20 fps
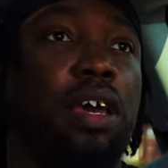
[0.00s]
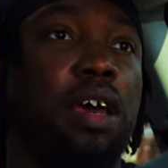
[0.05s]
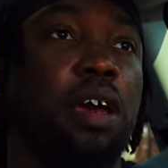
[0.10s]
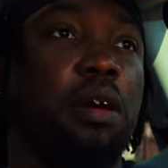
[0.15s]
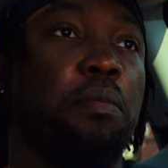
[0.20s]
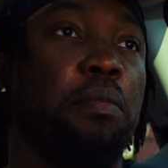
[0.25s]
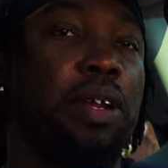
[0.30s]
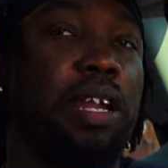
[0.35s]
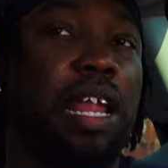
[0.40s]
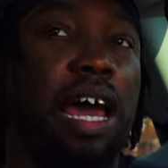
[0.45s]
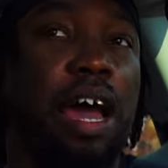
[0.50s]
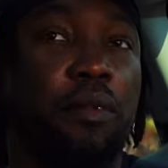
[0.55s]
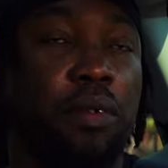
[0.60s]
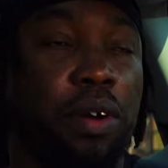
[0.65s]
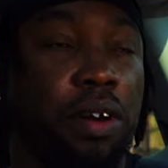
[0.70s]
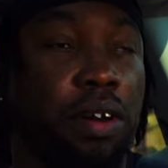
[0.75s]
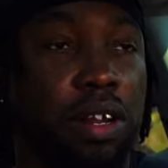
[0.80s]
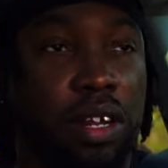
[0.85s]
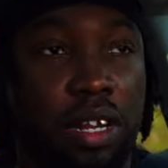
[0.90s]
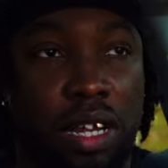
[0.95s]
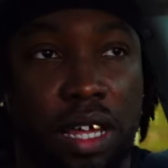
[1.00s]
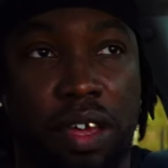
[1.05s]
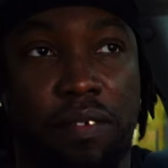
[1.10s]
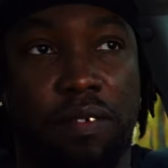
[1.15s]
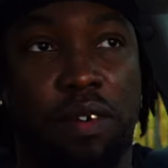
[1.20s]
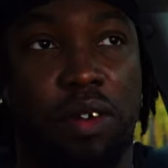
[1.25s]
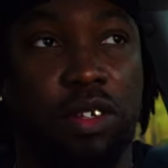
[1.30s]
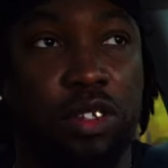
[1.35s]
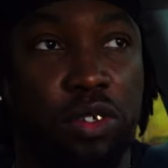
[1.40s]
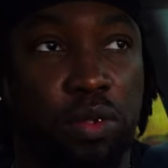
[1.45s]
but now we're gonna leave
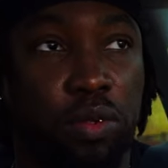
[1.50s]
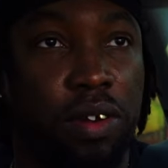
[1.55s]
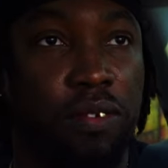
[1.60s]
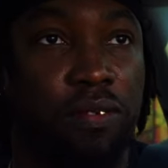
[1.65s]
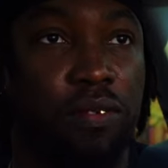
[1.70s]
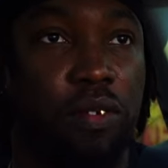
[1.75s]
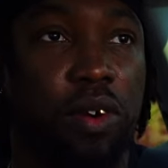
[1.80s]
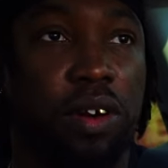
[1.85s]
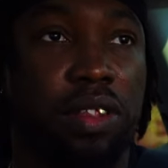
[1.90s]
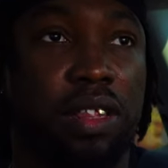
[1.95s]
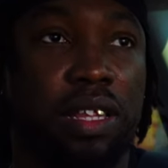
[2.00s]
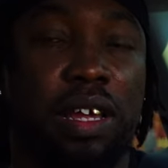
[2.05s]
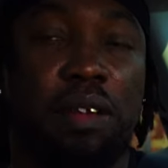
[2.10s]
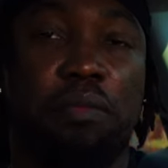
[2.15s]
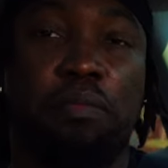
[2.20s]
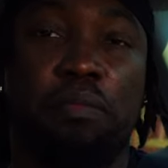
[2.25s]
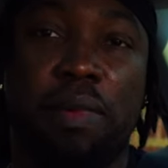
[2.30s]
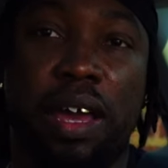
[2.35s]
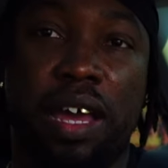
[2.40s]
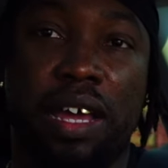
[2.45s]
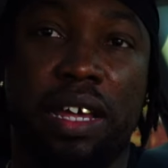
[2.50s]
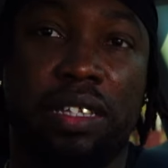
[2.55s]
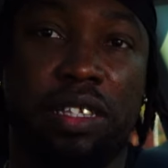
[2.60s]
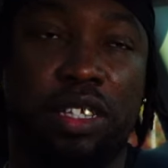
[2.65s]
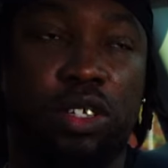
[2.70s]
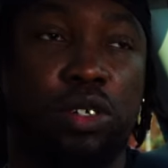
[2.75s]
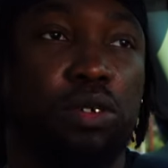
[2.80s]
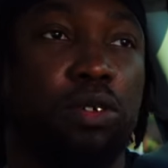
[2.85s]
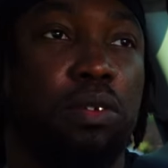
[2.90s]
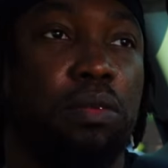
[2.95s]
on the 24th and make it
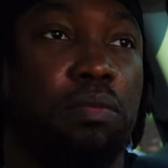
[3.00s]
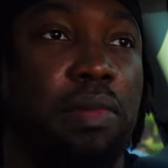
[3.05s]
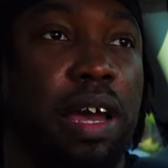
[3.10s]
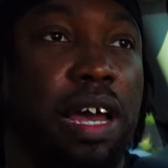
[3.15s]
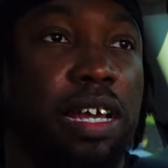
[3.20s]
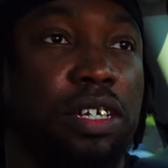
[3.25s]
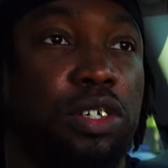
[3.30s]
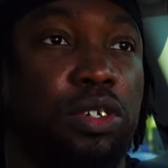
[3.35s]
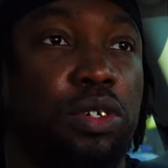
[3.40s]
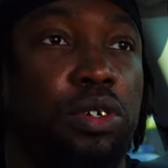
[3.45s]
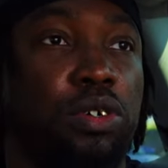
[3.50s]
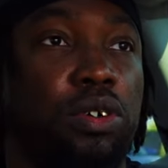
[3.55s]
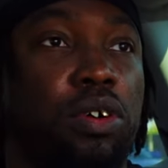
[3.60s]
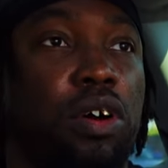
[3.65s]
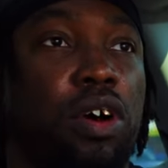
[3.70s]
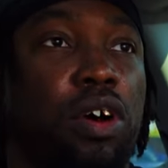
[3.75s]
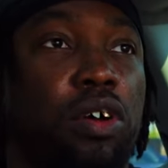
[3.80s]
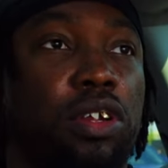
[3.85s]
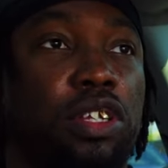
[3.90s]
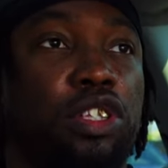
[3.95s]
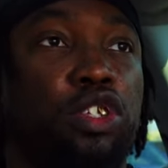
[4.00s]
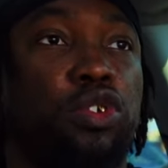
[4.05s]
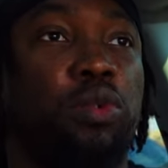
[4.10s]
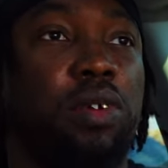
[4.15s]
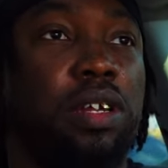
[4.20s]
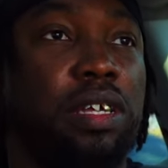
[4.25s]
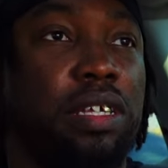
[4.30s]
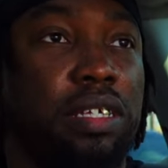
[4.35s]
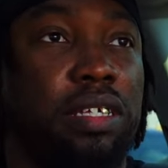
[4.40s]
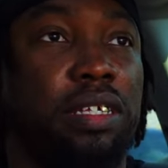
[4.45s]
to Banjul on the
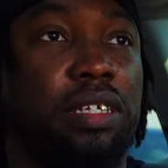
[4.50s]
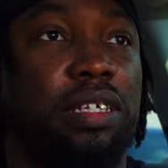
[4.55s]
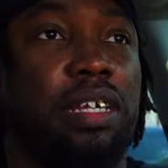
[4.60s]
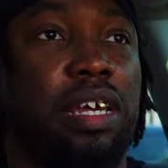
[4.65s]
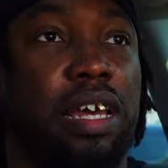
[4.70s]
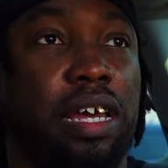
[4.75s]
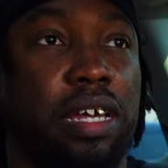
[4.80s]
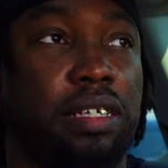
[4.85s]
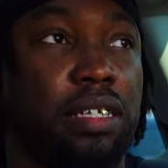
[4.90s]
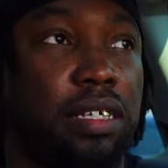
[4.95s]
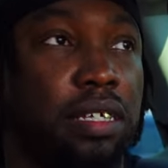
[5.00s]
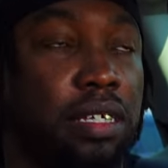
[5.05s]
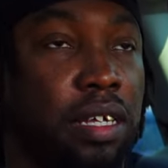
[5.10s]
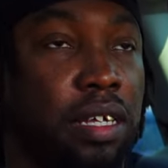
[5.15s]
26th.